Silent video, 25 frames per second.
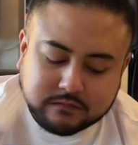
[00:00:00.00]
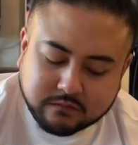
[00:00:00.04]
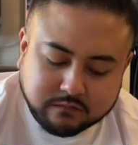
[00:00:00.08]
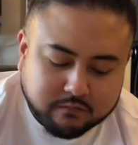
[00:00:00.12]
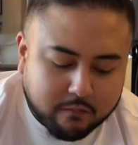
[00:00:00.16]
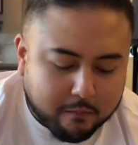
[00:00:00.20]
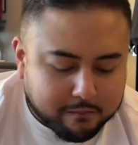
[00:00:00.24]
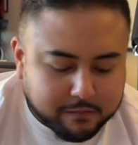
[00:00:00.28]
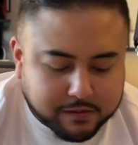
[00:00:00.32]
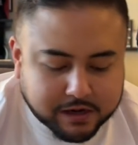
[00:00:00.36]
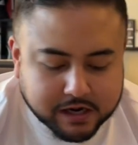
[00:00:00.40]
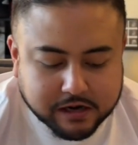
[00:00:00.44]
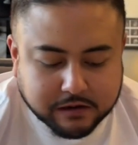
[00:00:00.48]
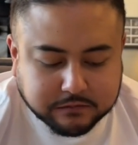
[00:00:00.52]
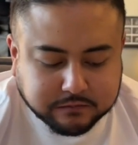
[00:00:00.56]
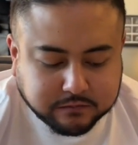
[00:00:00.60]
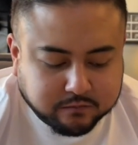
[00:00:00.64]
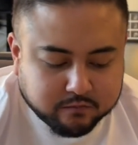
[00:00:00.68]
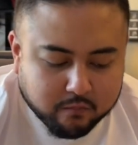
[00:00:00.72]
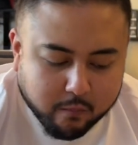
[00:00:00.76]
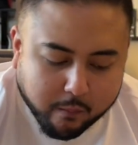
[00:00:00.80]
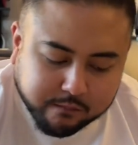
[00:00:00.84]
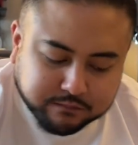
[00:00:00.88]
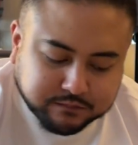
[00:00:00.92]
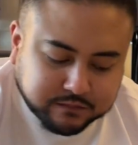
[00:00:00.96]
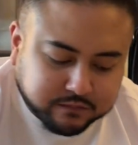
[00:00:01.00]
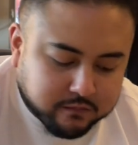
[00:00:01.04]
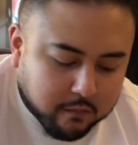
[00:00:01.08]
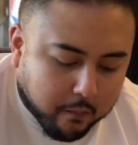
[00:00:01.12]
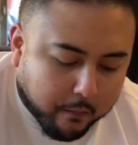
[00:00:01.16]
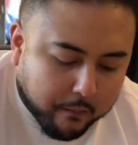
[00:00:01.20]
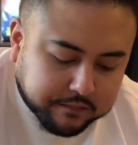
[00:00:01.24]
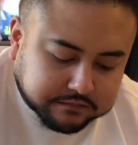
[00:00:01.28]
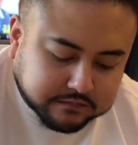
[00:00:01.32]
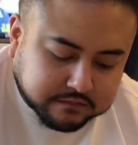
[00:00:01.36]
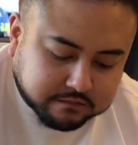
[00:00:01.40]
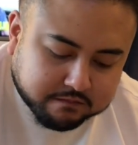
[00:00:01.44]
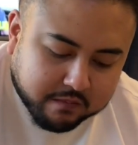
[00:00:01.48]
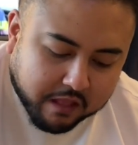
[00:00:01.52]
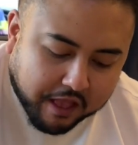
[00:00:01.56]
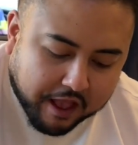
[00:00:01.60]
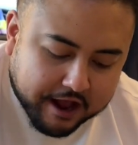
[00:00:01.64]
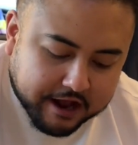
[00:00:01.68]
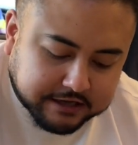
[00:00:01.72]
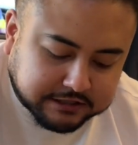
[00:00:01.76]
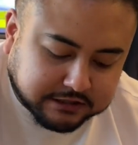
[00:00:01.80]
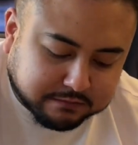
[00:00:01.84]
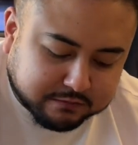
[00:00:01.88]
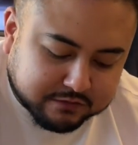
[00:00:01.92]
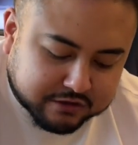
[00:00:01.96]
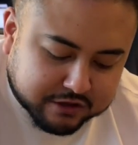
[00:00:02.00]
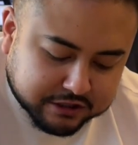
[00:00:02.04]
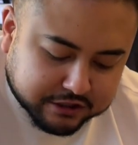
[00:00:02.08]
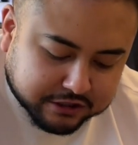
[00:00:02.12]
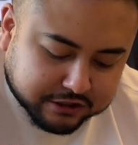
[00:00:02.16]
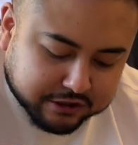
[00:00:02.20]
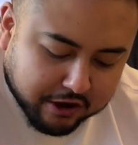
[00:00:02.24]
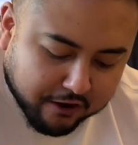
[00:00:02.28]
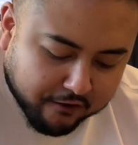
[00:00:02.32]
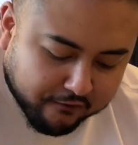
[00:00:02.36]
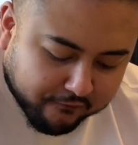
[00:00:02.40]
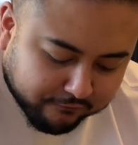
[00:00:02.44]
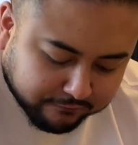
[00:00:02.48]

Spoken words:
Man, that's some good stuff.